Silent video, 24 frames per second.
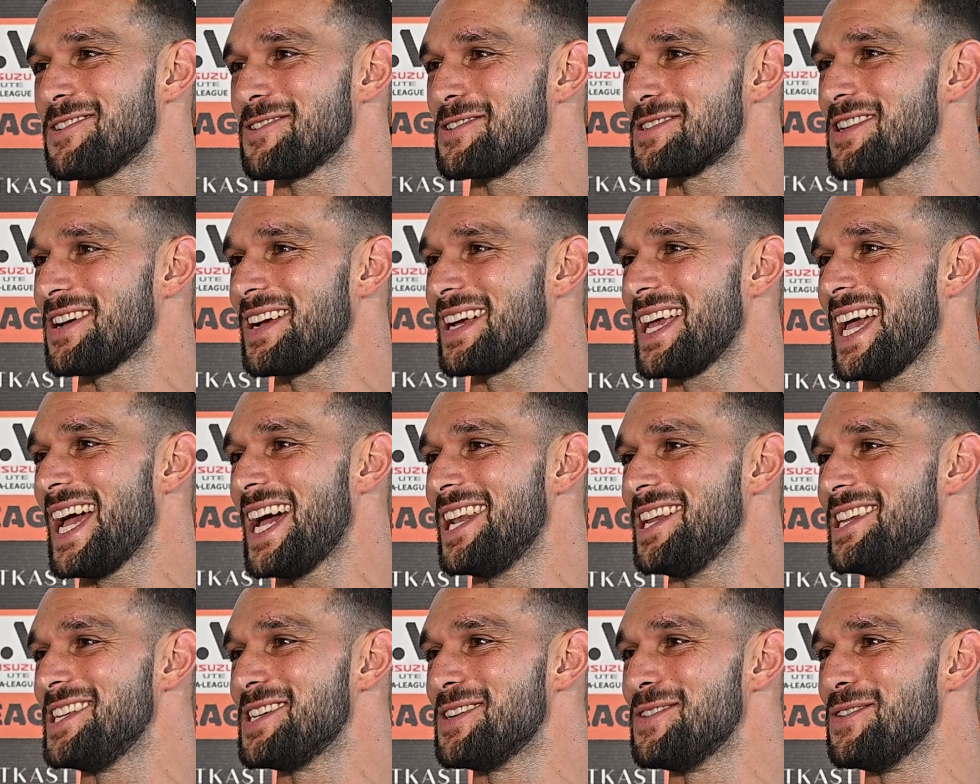long as I
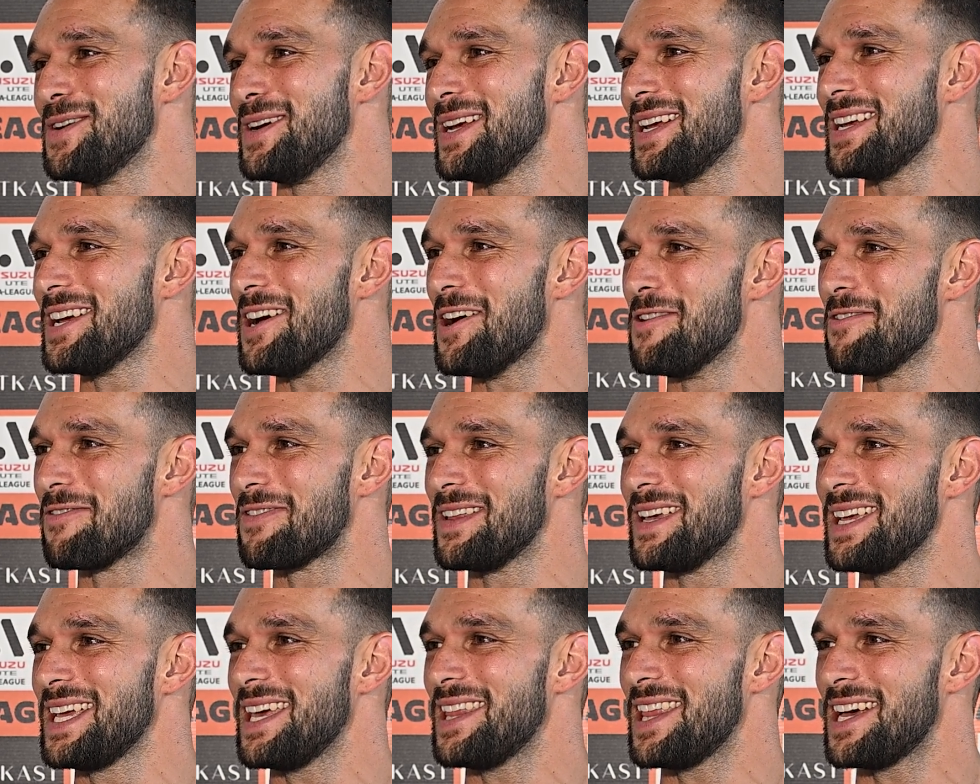can until we
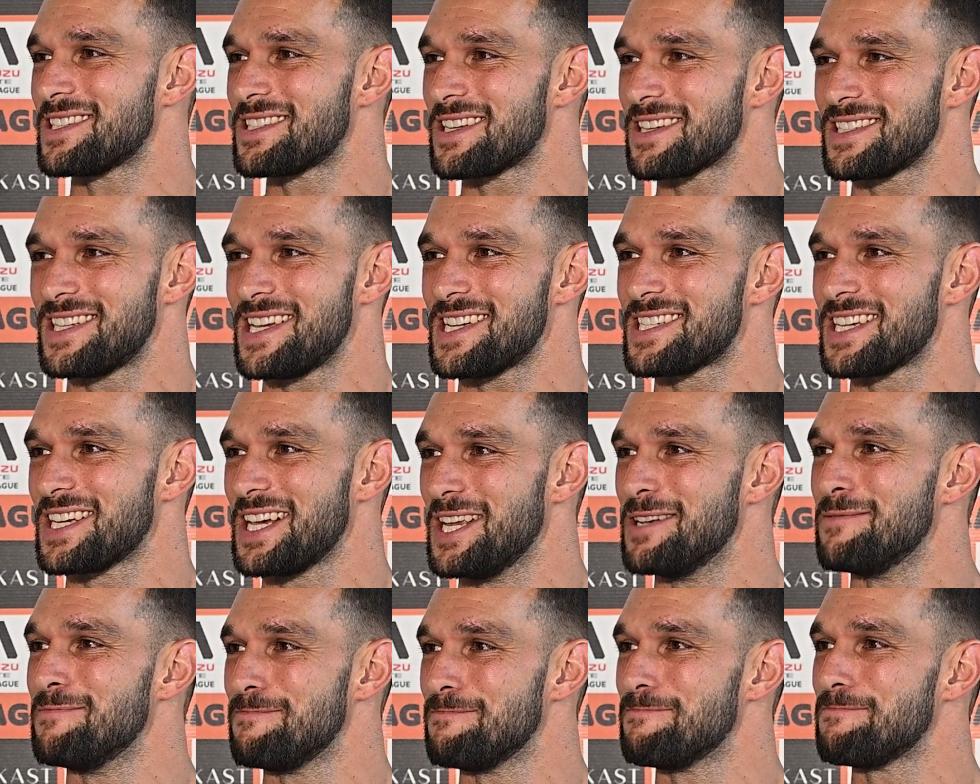hopefully get that success
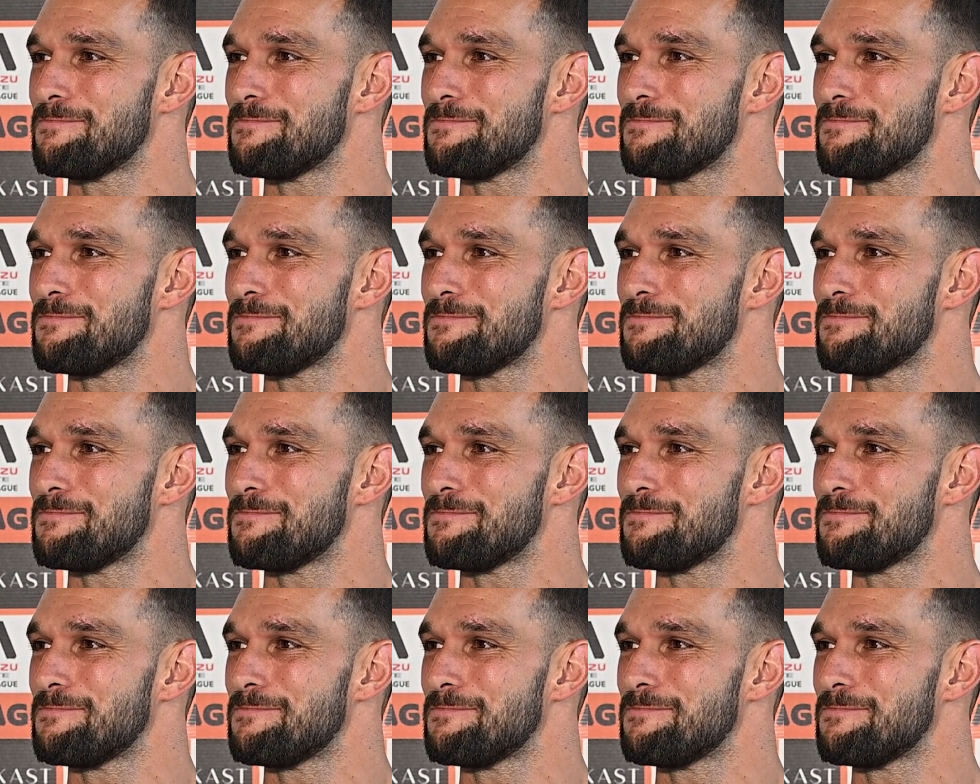again.